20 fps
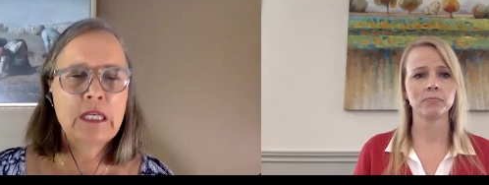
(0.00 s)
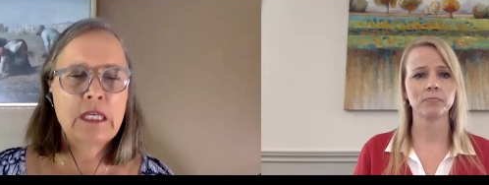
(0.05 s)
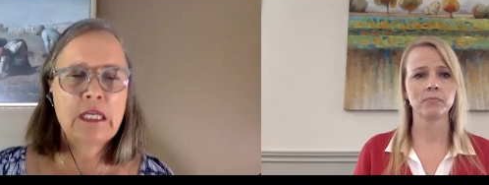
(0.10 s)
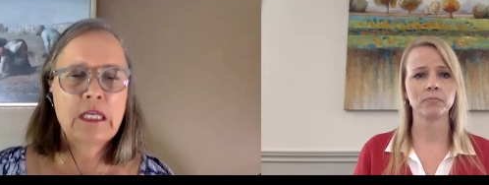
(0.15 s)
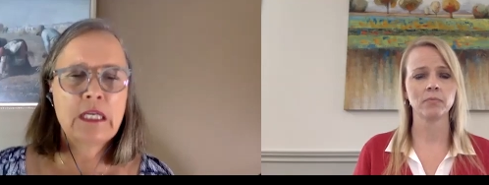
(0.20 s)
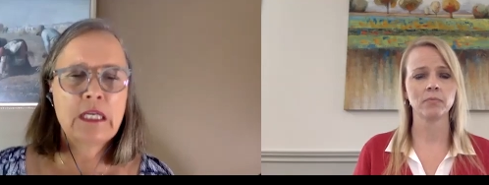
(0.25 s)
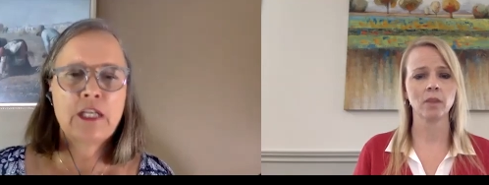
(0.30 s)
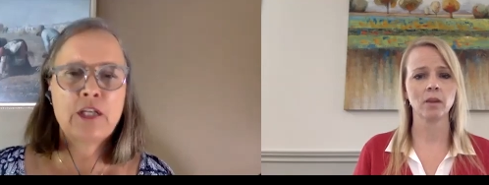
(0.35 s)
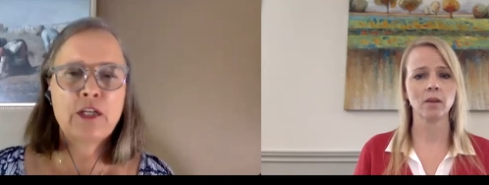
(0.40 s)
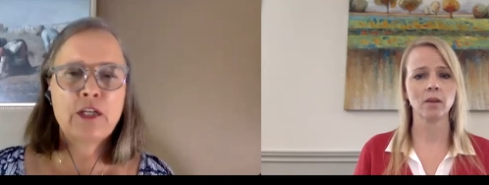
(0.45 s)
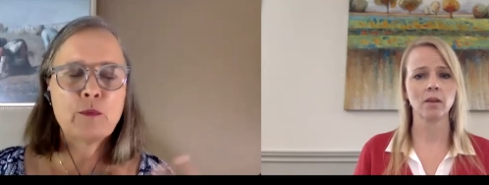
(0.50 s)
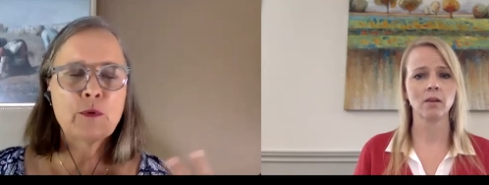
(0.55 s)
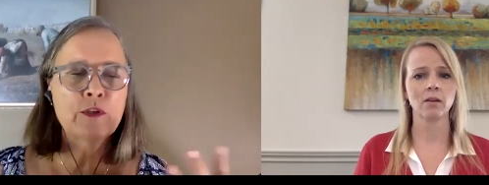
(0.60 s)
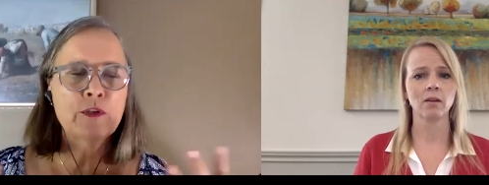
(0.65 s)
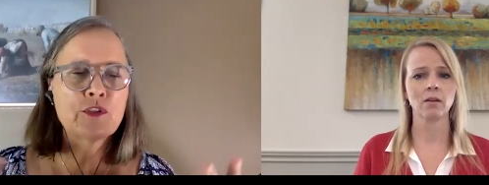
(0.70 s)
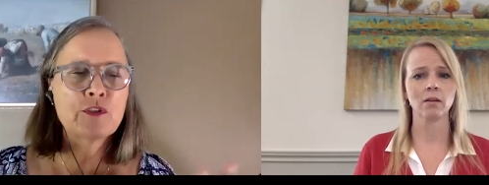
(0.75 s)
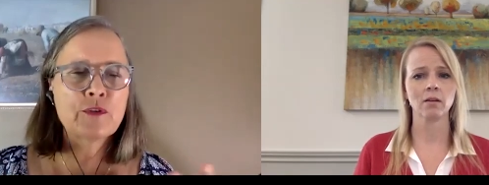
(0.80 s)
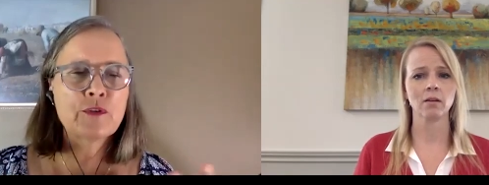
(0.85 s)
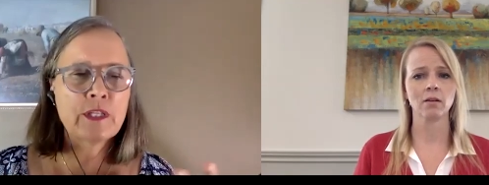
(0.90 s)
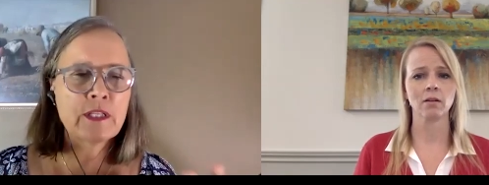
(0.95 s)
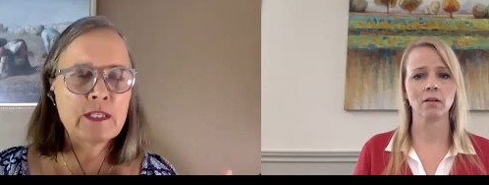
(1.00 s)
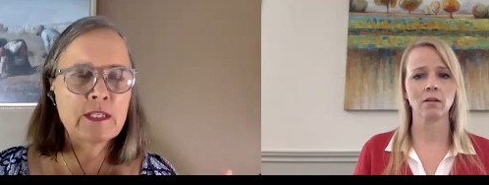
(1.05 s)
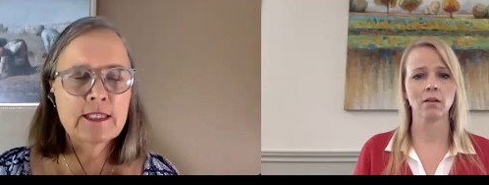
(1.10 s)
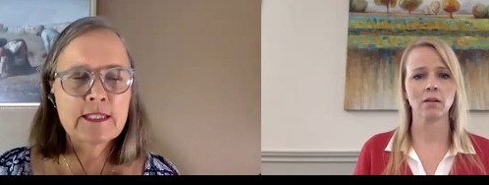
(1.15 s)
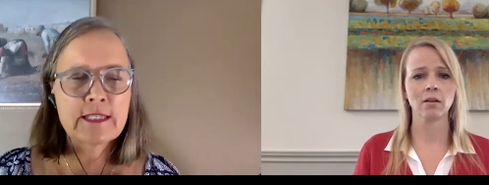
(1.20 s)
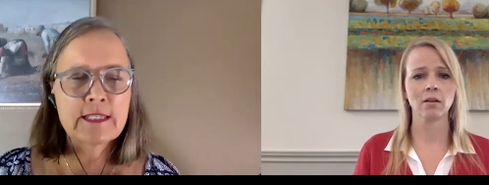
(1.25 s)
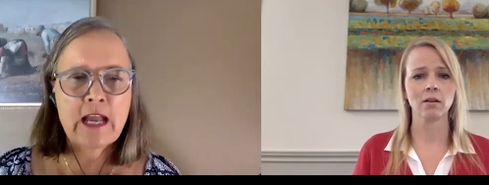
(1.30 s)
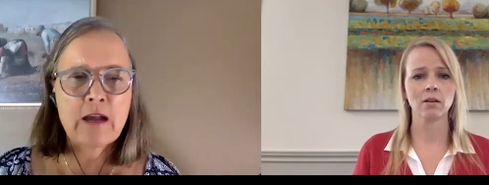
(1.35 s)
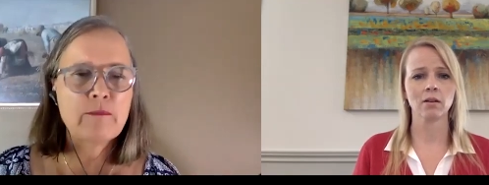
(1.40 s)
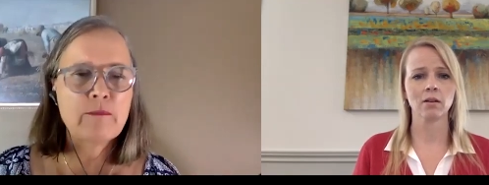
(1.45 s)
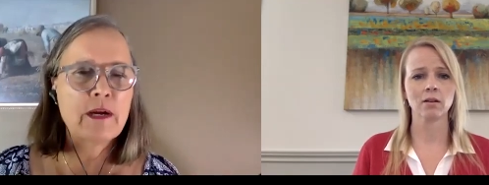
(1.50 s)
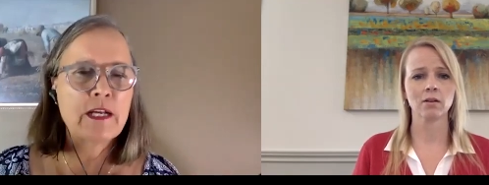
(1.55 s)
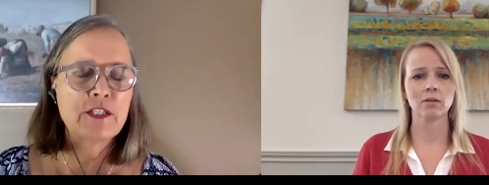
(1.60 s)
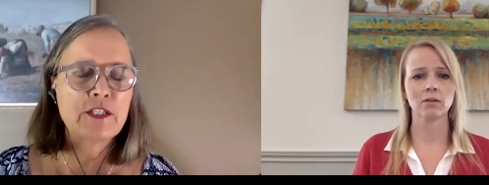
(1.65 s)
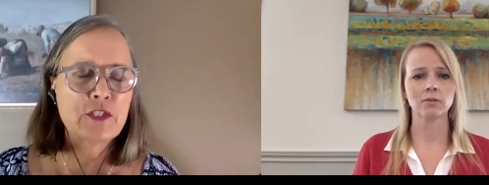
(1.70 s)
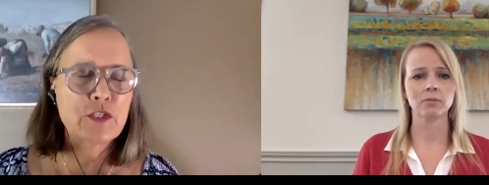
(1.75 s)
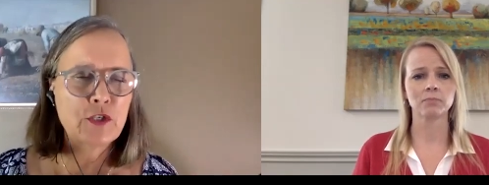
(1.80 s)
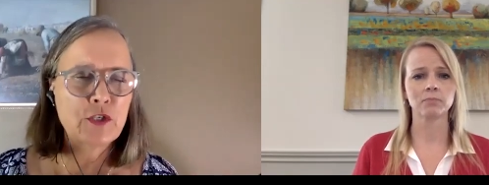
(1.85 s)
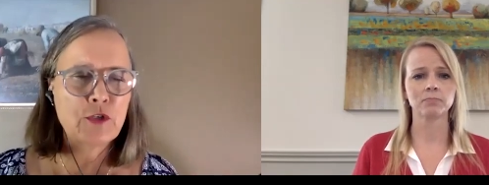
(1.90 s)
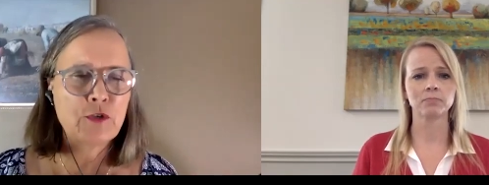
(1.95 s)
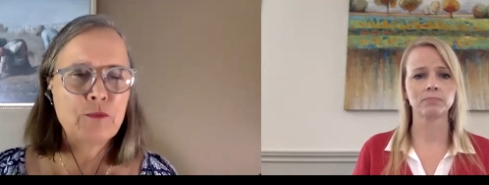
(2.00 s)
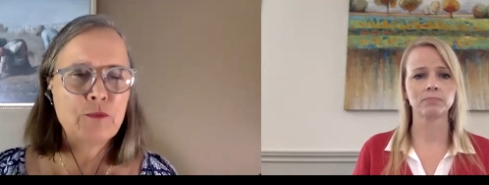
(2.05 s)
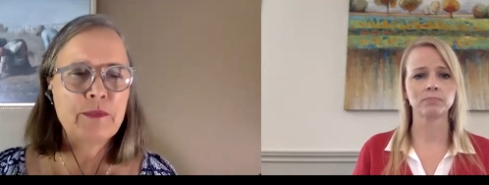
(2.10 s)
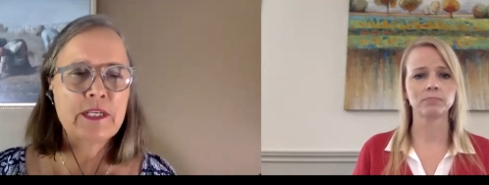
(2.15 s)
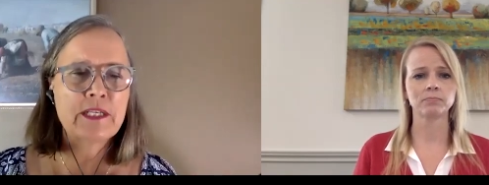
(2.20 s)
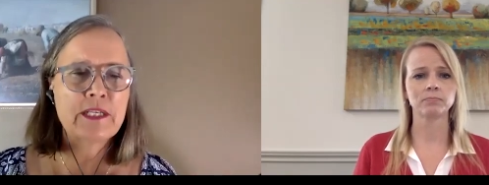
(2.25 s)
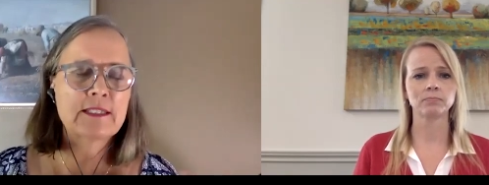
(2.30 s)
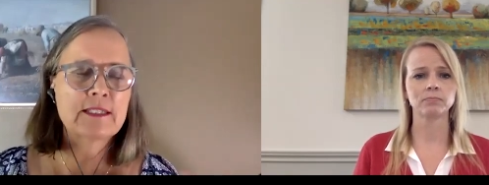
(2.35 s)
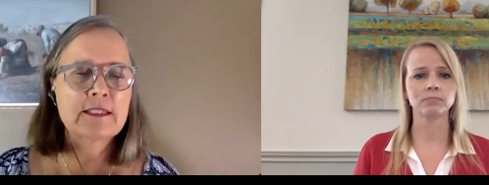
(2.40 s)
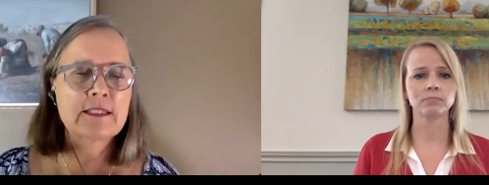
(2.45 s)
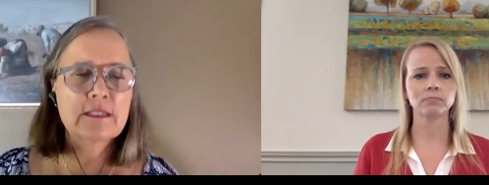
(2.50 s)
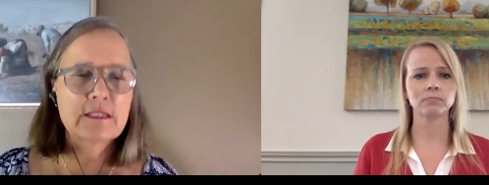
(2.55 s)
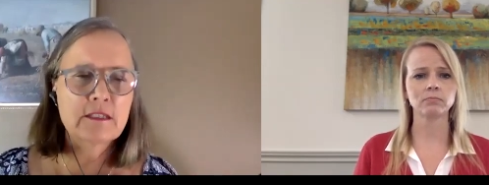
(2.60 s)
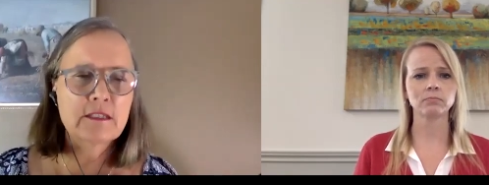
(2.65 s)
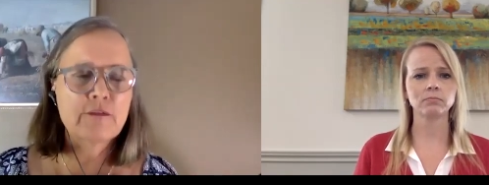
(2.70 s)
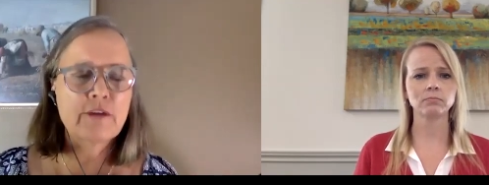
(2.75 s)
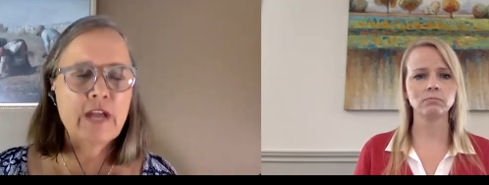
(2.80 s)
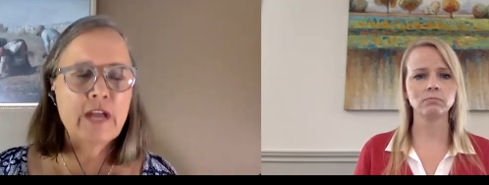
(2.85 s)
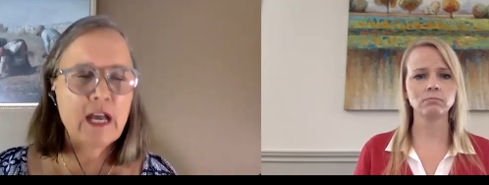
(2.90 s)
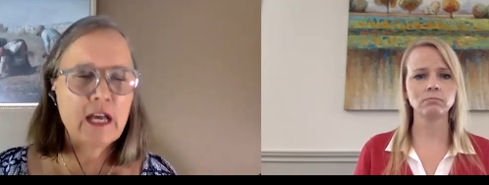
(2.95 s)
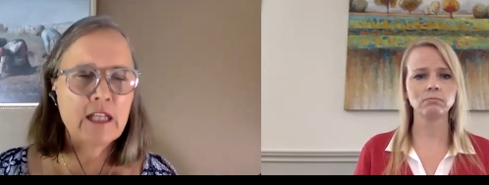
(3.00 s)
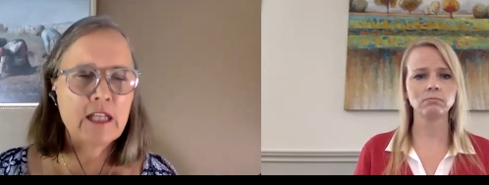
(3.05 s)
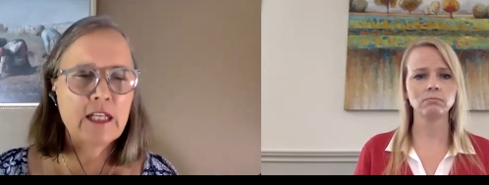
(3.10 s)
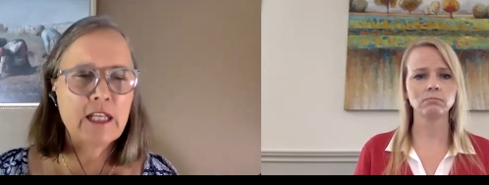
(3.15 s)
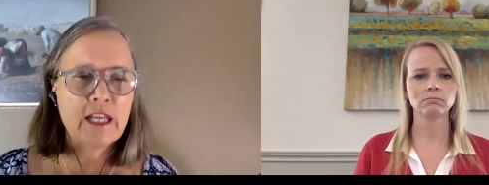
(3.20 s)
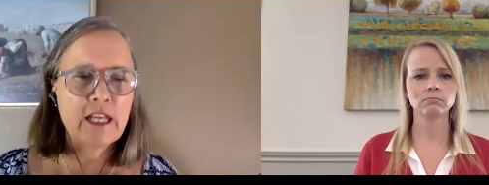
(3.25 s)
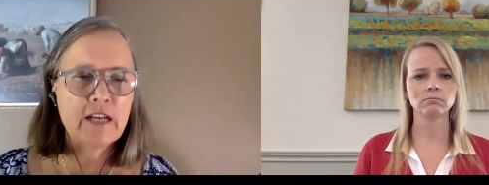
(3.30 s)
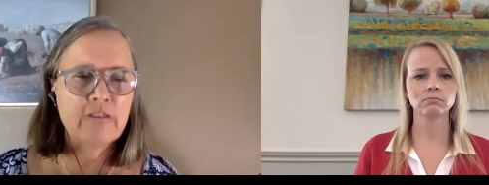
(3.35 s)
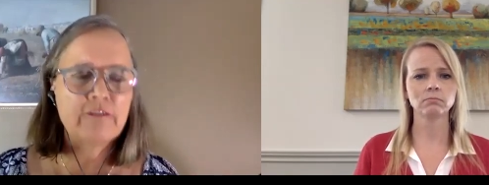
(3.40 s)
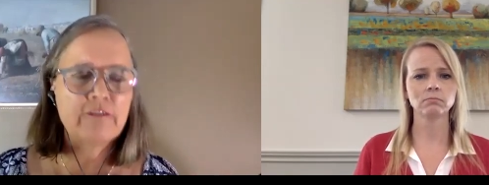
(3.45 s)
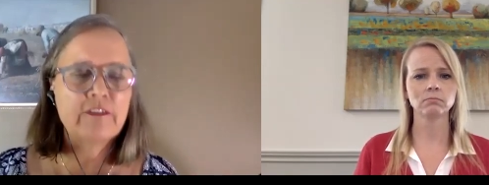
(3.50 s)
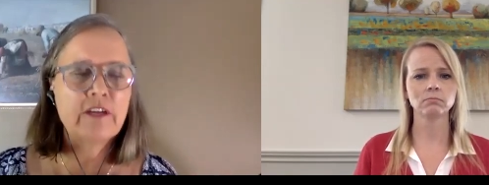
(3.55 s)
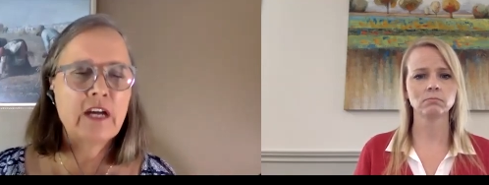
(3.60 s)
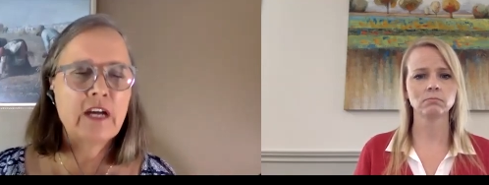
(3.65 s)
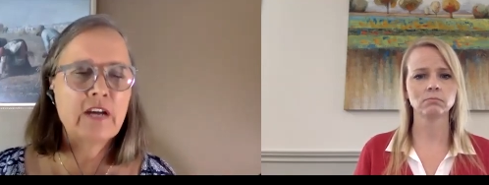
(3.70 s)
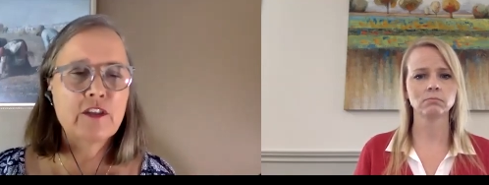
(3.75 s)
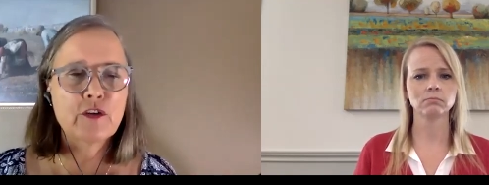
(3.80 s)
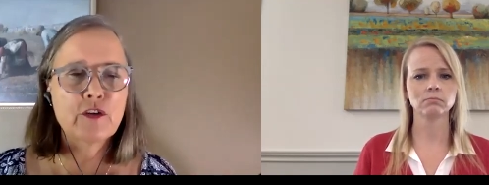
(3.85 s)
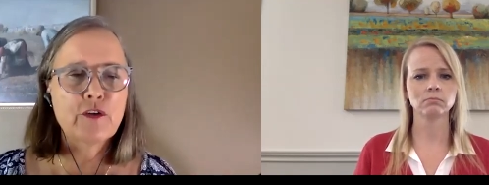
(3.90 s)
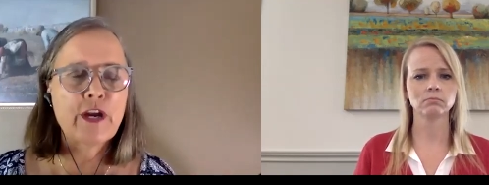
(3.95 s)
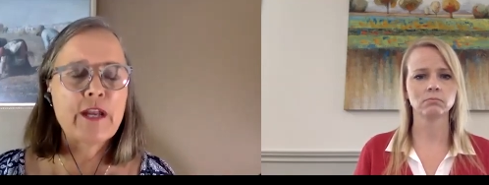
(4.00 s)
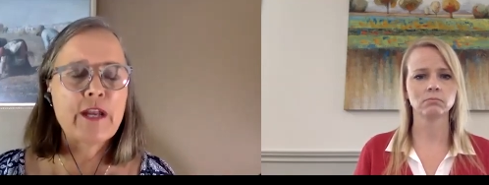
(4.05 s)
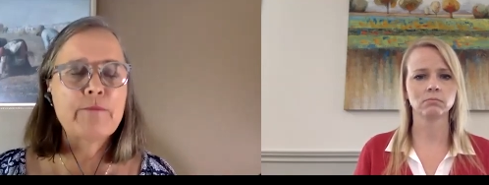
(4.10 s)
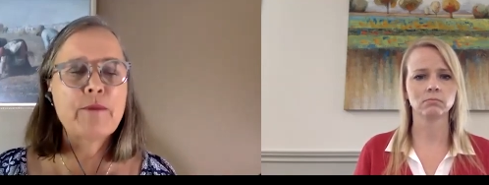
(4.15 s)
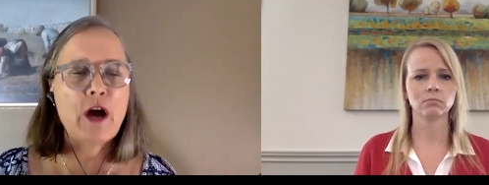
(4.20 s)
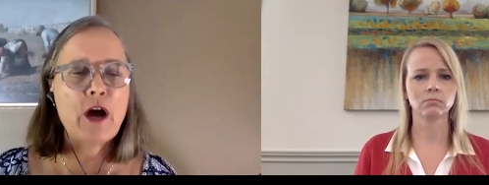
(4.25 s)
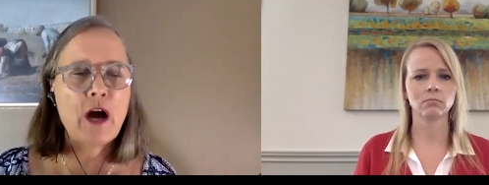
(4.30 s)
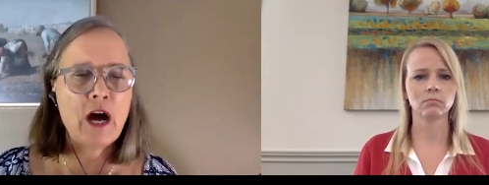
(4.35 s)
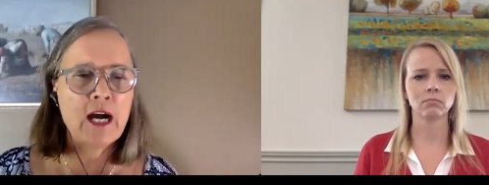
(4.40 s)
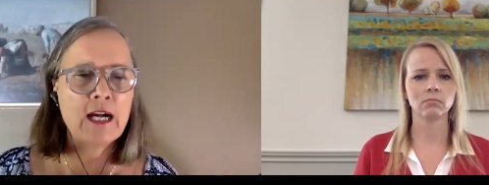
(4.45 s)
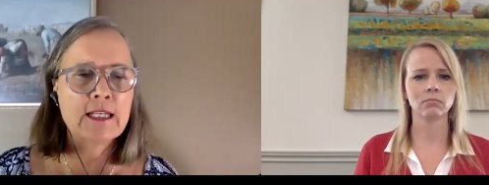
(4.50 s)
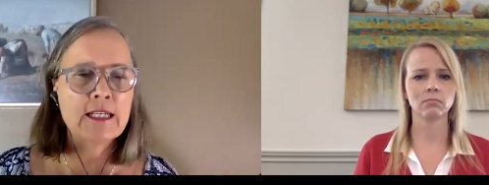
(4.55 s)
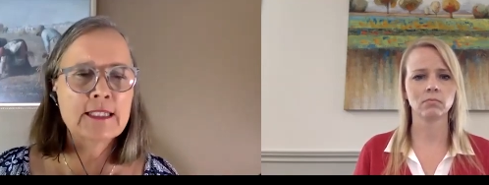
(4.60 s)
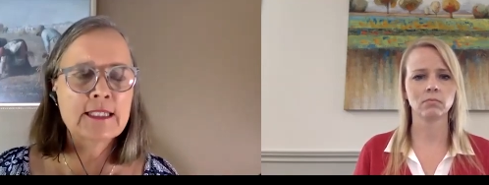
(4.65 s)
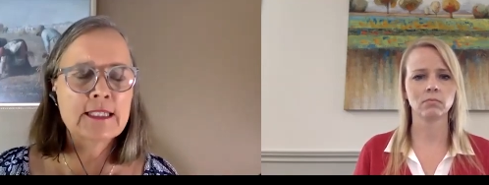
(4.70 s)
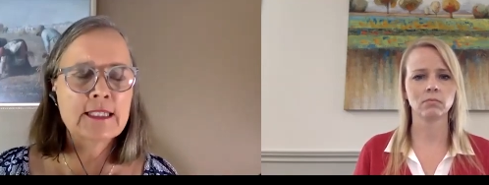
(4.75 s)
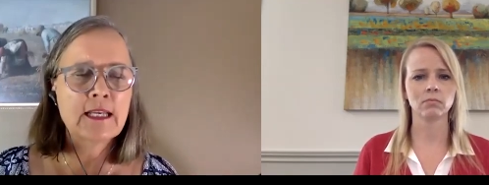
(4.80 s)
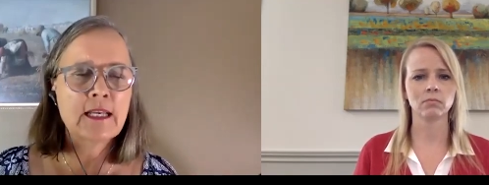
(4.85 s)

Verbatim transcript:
Speaker 1: you know, we're doing this now by Zoom because this is the reality of uh, the great pause.